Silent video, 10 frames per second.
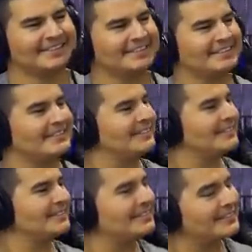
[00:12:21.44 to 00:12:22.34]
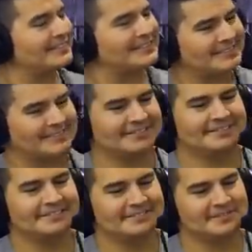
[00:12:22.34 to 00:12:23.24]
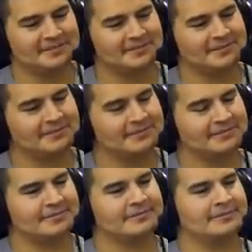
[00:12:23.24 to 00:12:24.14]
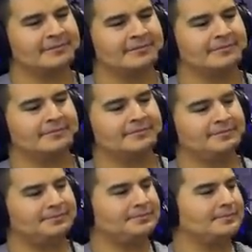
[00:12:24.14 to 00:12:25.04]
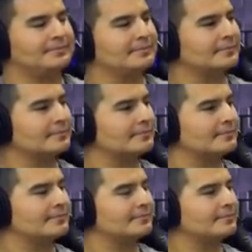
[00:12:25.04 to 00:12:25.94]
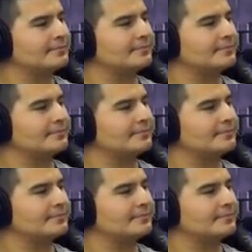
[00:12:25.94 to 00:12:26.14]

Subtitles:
This person isn't speaking.